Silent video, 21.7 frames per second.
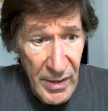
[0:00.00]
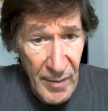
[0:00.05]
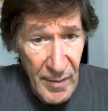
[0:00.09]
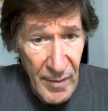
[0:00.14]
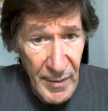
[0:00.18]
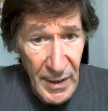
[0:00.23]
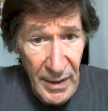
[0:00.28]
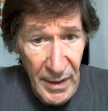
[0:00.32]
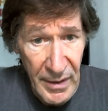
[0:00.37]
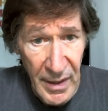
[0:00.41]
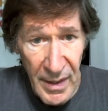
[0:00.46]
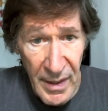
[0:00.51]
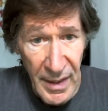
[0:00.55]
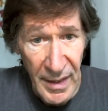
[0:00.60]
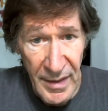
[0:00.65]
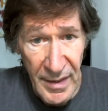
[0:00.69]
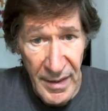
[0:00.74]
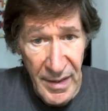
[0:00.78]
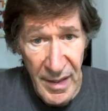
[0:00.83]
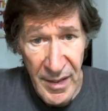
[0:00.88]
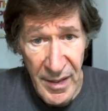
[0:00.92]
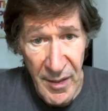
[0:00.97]
I mean, like,
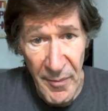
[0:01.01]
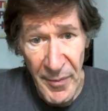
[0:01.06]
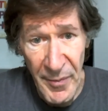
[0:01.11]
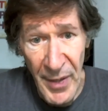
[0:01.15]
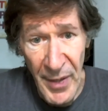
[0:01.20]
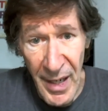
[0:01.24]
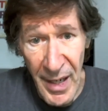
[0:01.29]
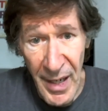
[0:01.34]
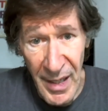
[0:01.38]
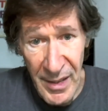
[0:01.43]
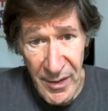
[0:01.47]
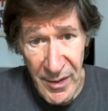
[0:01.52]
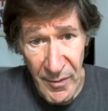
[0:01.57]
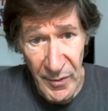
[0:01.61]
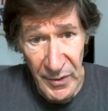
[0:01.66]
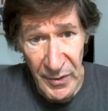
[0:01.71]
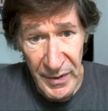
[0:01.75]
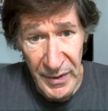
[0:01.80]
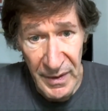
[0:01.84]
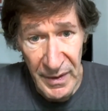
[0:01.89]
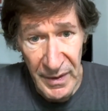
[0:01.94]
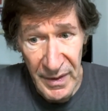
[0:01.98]
it's impossible
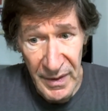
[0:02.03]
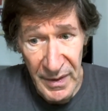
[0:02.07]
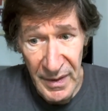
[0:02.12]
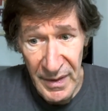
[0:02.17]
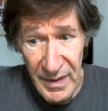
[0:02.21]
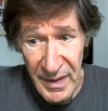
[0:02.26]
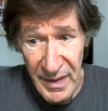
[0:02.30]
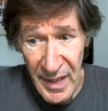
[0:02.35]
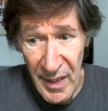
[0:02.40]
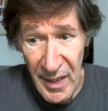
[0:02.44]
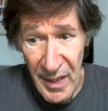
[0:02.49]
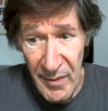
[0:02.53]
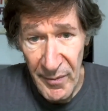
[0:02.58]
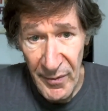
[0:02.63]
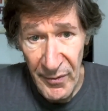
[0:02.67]
to escape,